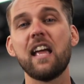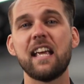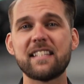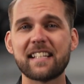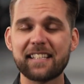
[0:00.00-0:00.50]

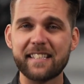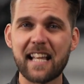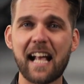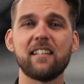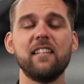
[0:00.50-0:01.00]
is
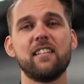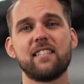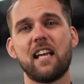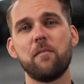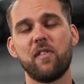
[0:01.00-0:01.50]
exactly the
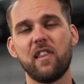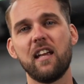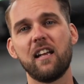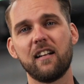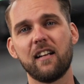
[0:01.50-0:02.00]
same
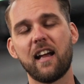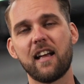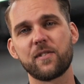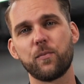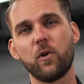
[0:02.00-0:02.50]
thing
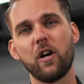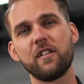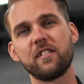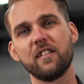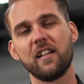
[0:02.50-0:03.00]
as what